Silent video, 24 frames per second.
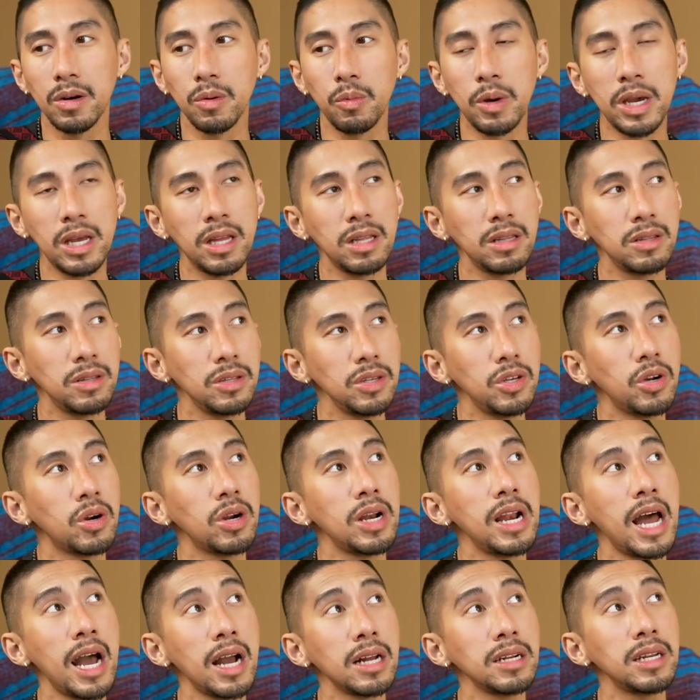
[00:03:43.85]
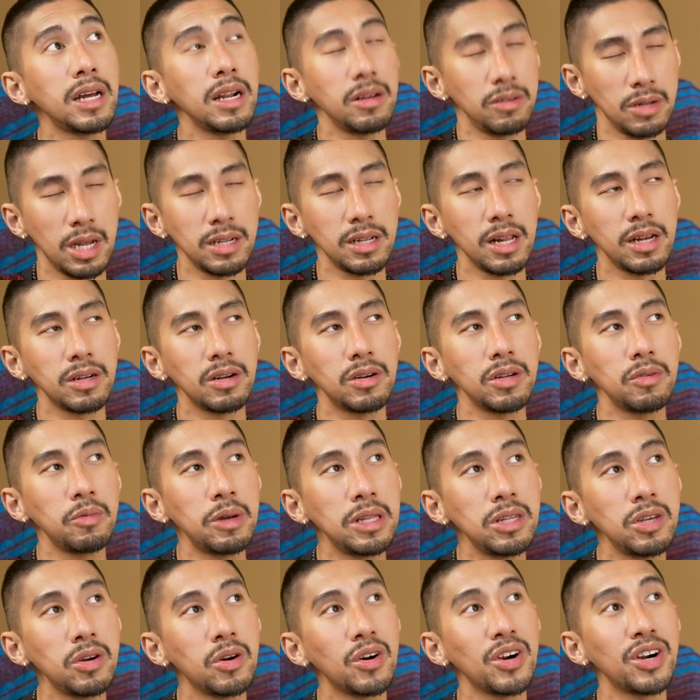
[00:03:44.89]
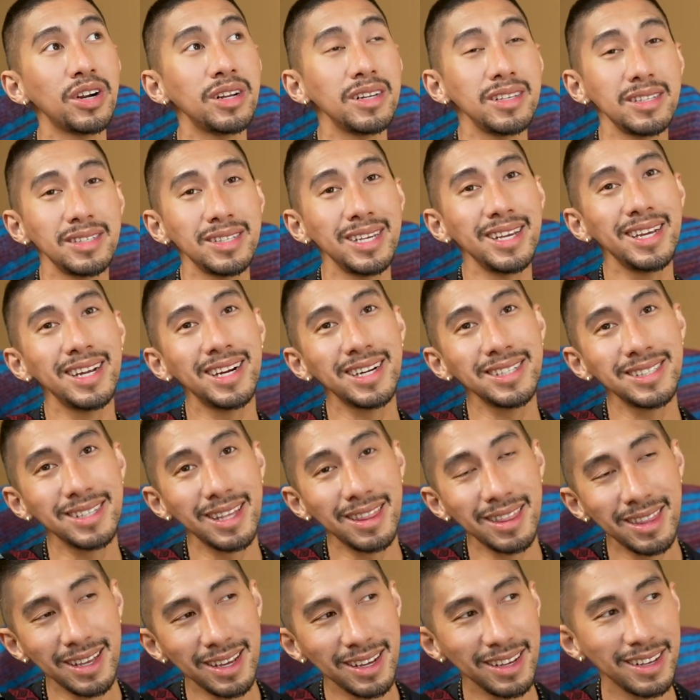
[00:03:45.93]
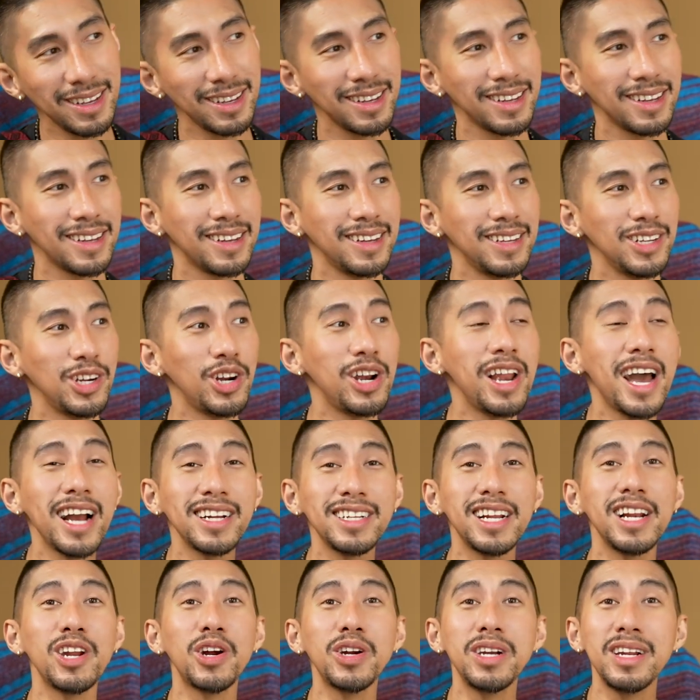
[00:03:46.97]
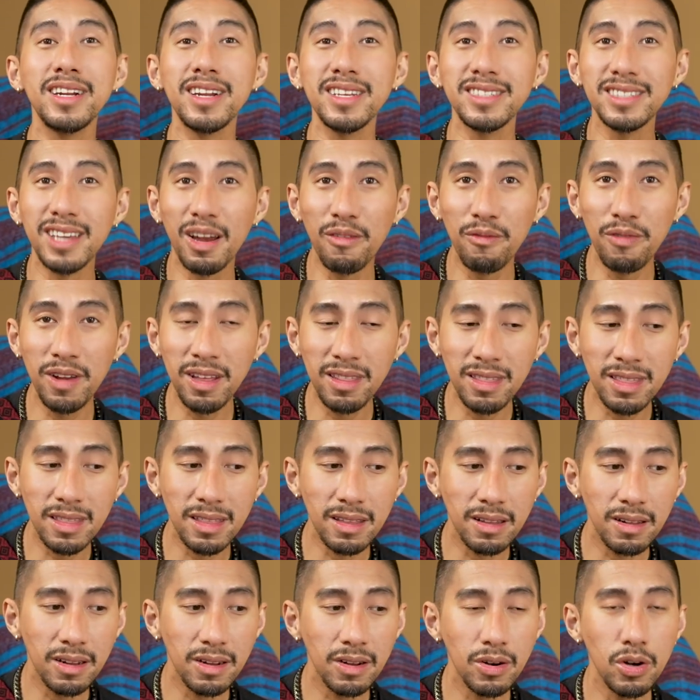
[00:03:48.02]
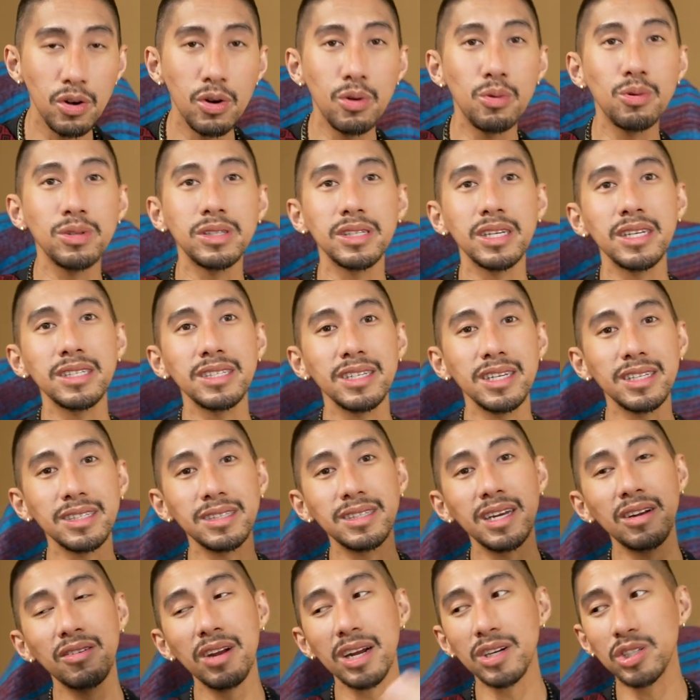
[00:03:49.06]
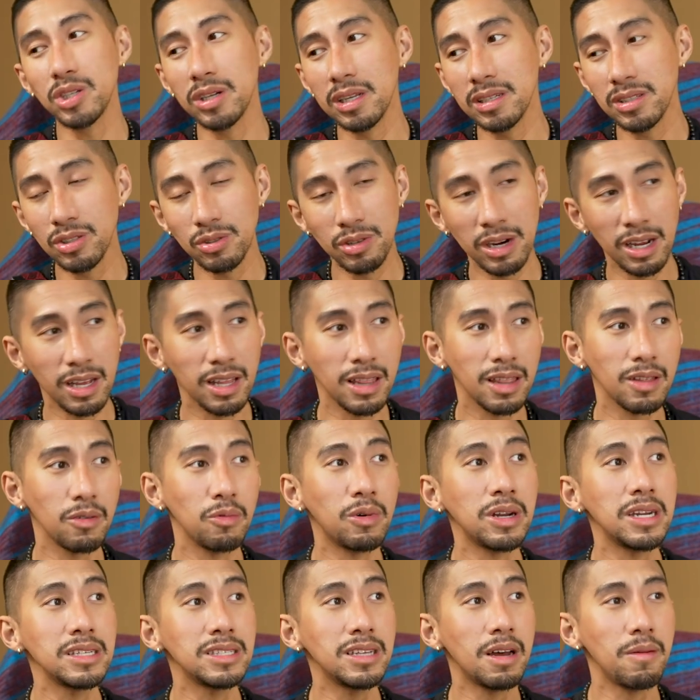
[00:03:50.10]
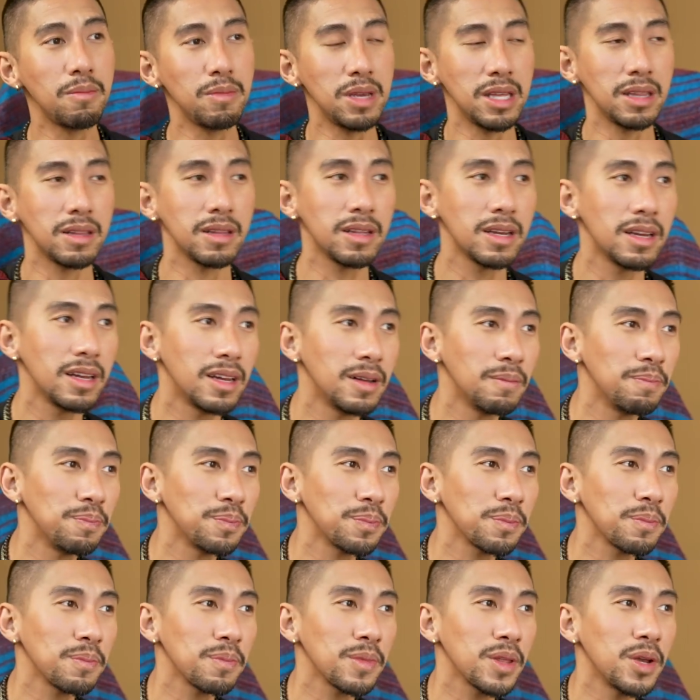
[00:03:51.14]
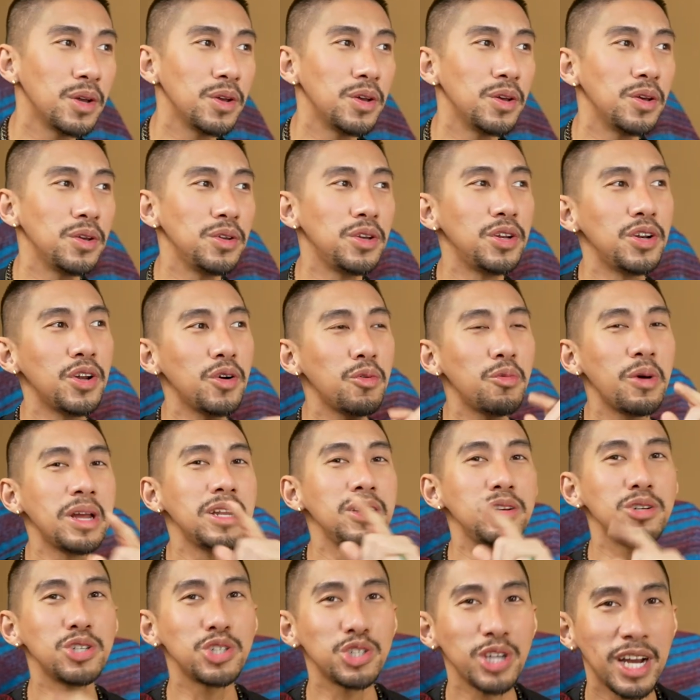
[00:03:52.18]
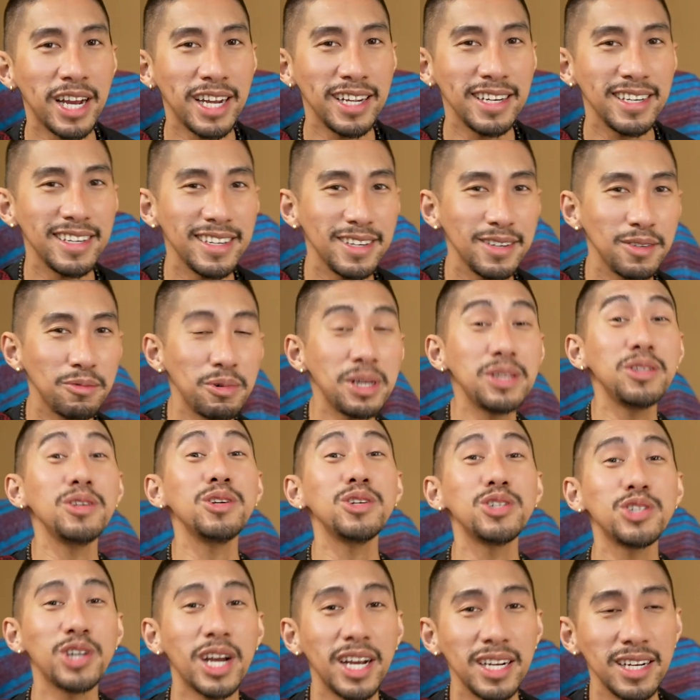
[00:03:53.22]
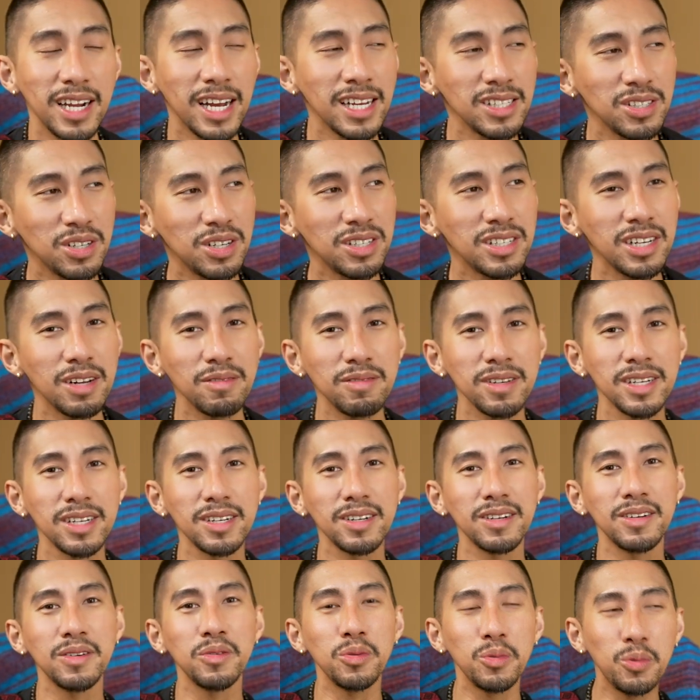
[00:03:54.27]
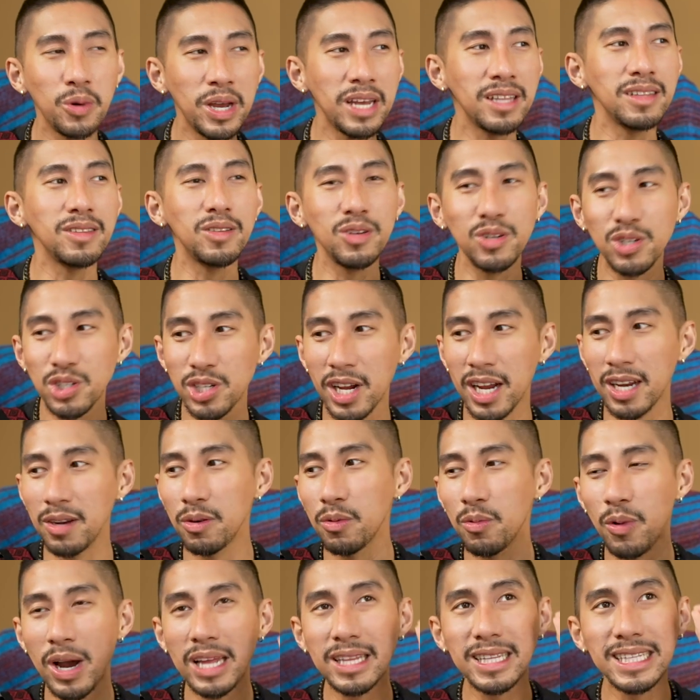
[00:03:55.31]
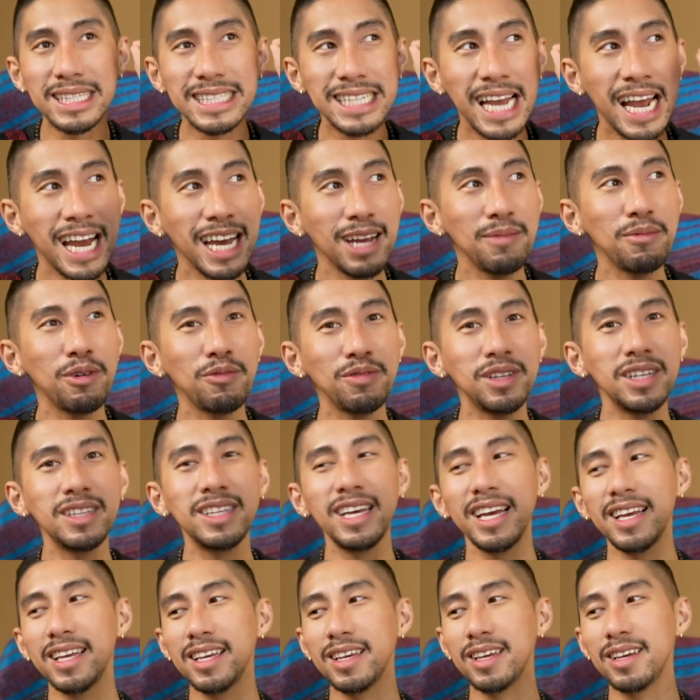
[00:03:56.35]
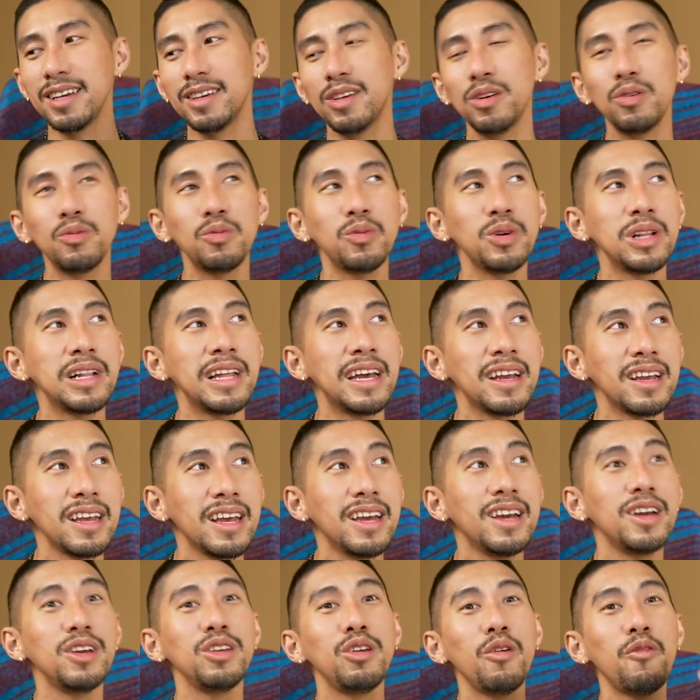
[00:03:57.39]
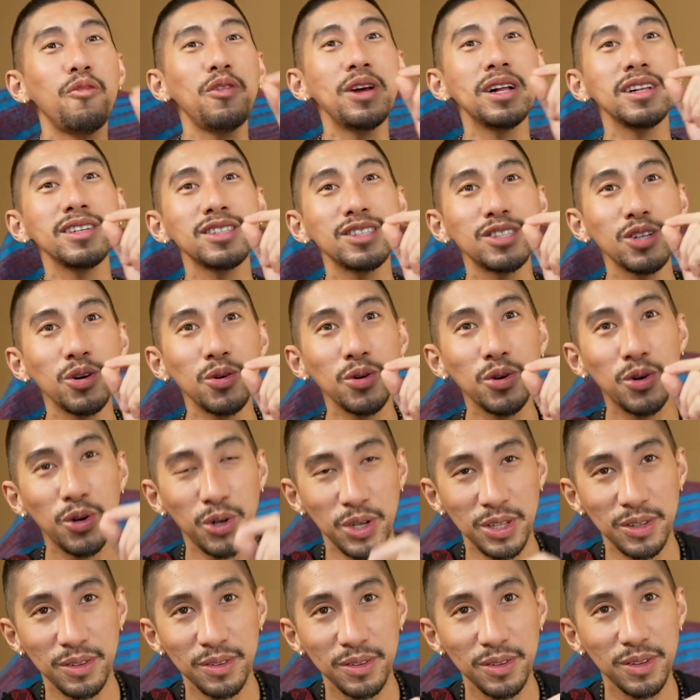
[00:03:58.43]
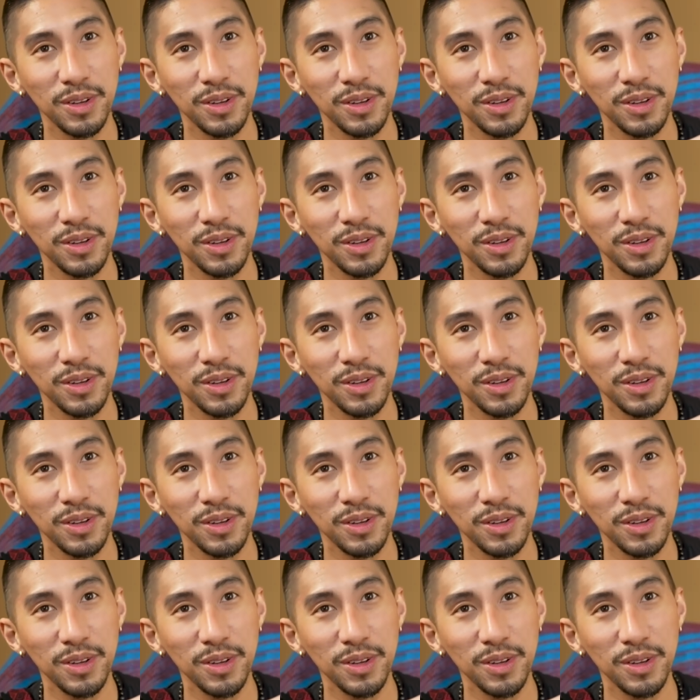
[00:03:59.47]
When your Lagna, not Lagna, when your, see, here's the thing. Your Lagna Lord in the seventh loses its directional strength. What does that mean? You know when you shine? When do you shine? Ask yourself, Leo. When do you shine? What time of the day you will like, you feel so good?